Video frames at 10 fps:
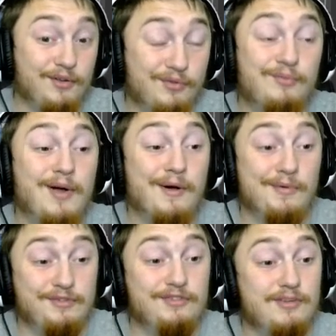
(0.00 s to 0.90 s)
as well,
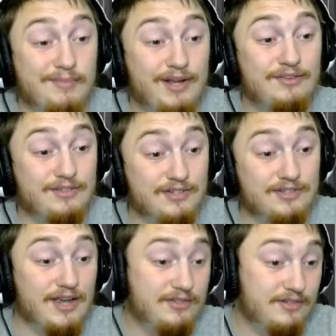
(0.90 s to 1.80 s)
which is a big
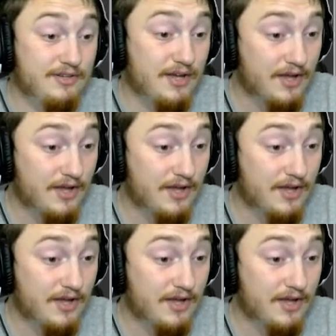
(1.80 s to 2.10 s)
success.